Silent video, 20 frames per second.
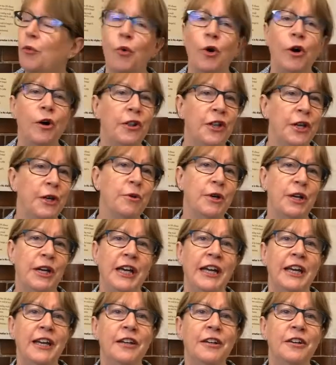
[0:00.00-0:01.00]
while they were
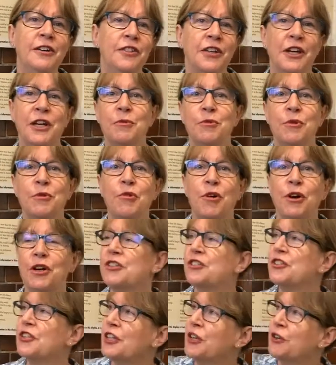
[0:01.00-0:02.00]
here, they were
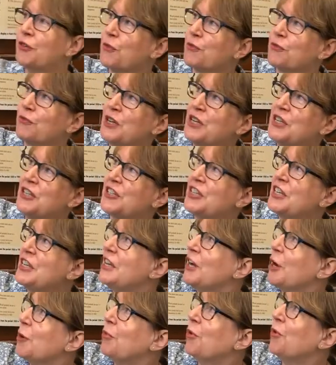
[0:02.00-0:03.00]
writing
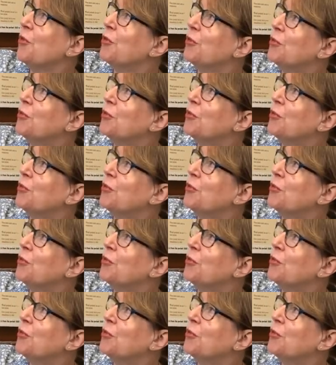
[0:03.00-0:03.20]
graffiti up on the